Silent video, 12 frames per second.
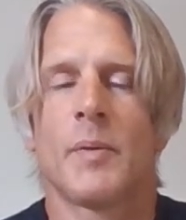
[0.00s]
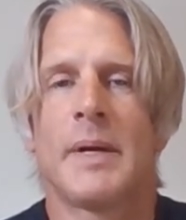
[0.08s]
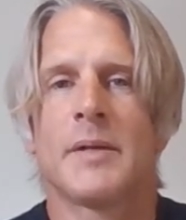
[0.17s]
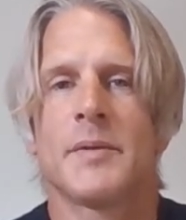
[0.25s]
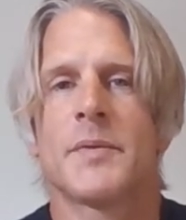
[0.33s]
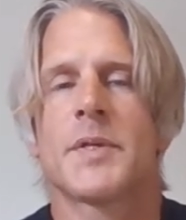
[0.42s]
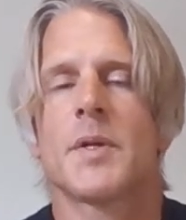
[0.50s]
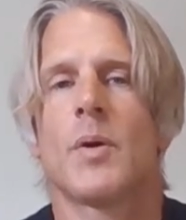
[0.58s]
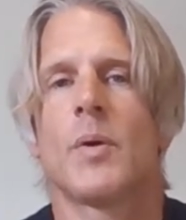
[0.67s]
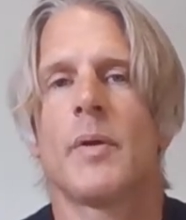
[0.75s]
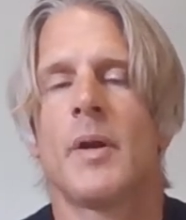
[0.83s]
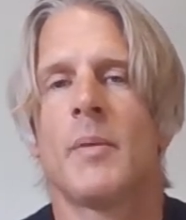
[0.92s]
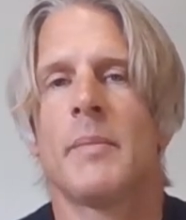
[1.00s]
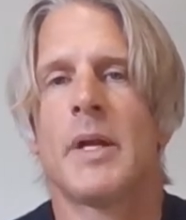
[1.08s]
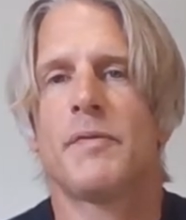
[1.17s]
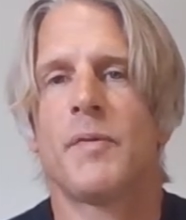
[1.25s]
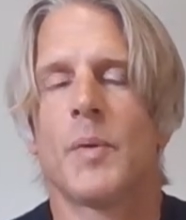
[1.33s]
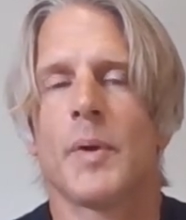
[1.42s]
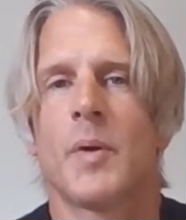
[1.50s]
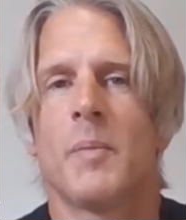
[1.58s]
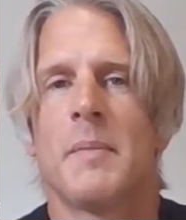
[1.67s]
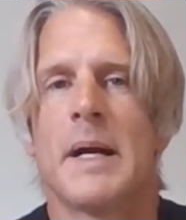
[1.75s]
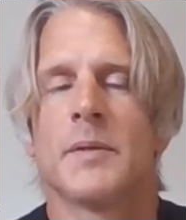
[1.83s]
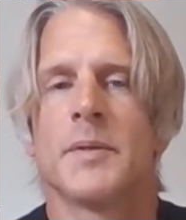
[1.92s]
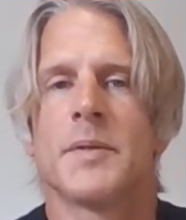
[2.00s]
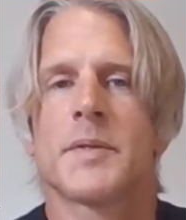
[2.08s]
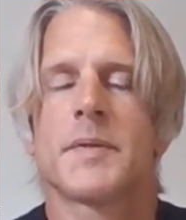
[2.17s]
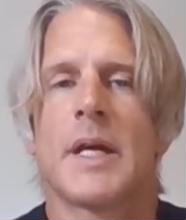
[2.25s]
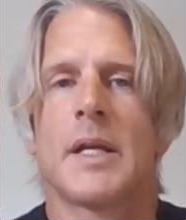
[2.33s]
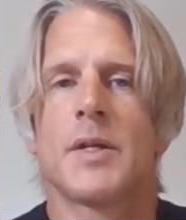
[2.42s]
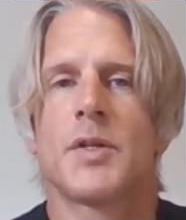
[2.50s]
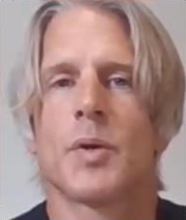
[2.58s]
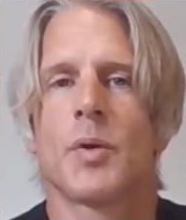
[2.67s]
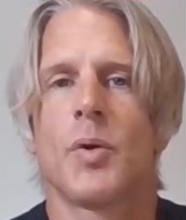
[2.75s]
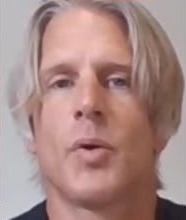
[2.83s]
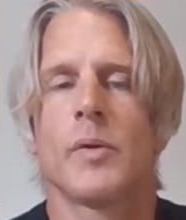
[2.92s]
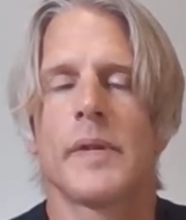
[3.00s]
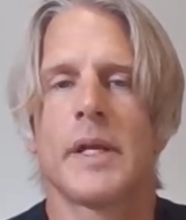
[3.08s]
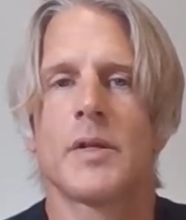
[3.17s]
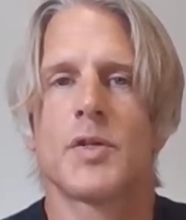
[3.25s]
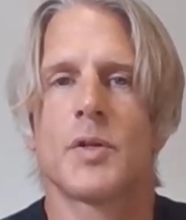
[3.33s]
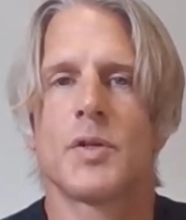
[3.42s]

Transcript: mountains or they are metaphorical mountains. That is your goal, that is your